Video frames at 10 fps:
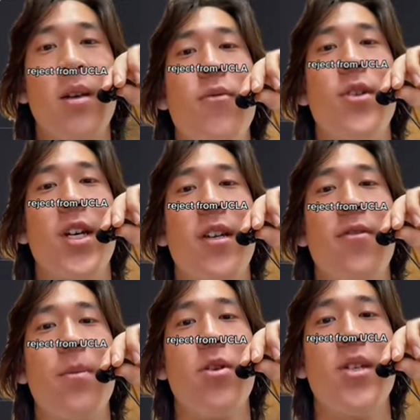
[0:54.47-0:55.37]
rejected
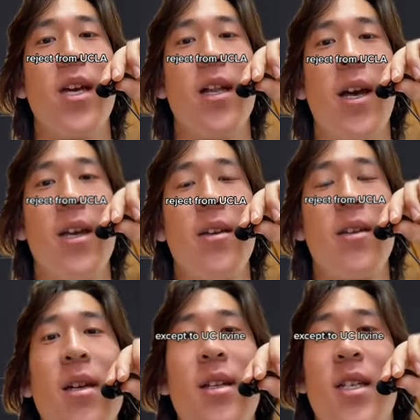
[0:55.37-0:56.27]
from UCLA,
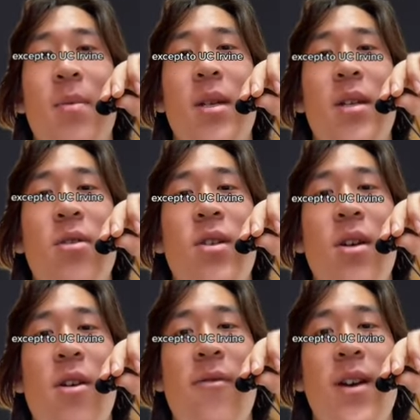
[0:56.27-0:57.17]
accepted to
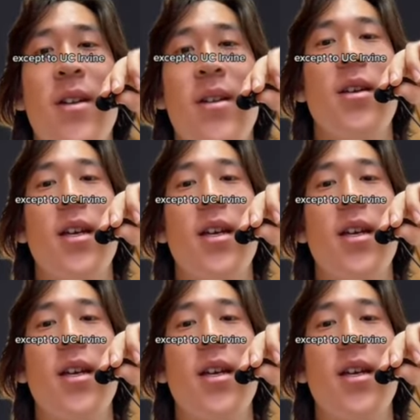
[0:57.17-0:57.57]
UC Irvine,